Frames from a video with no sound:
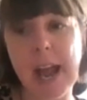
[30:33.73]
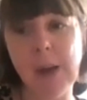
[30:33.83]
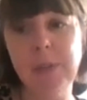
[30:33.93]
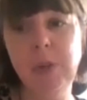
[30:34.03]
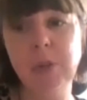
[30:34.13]

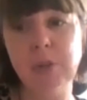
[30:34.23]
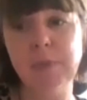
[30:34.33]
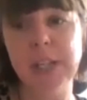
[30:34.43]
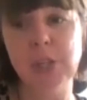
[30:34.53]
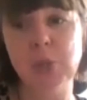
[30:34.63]
how you could
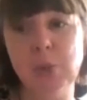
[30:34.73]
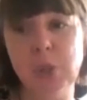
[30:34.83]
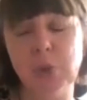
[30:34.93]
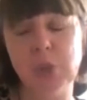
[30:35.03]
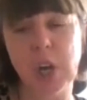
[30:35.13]
reassure
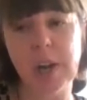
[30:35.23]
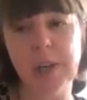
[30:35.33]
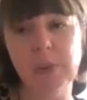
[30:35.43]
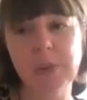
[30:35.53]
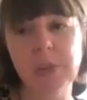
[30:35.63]
your
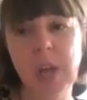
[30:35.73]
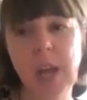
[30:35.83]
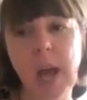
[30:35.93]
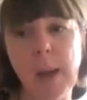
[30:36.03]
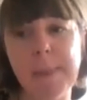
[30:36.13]
child
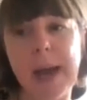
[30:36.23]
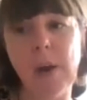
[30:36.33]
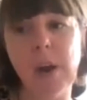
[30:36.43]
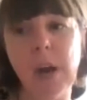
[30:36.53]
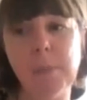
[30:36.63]

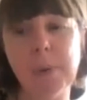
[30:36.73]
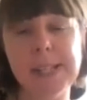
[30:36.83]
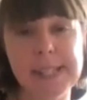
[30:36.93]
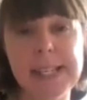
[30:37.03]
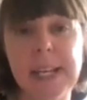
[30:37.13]
about a
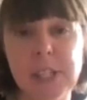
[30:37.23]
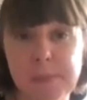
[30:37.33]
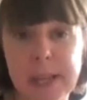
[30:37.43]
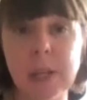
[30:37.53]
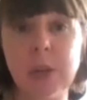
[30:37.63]

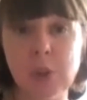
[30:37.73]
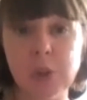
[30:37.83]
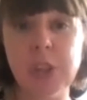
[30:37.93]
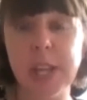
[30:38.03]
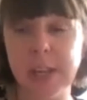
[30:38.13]
presentation being a
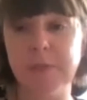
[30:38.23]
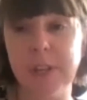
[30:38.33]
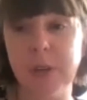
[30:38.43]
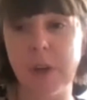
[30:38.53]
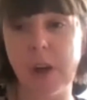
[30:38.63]
good thing for
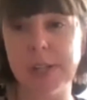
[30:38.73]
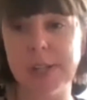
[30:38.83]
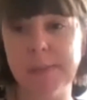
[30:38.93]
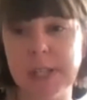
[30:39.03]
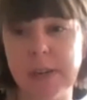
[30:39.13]
you guys to be